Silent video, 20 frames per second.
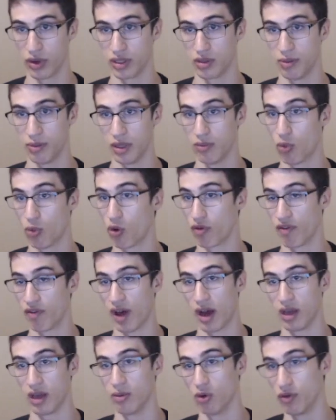to be more
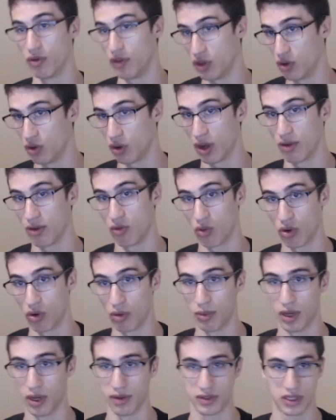valuable if you don't have
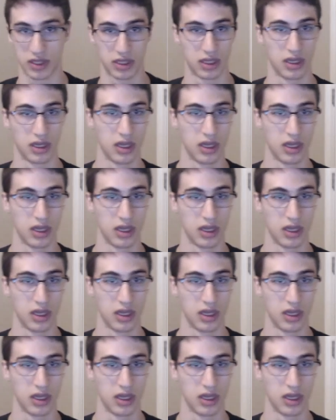world buffs,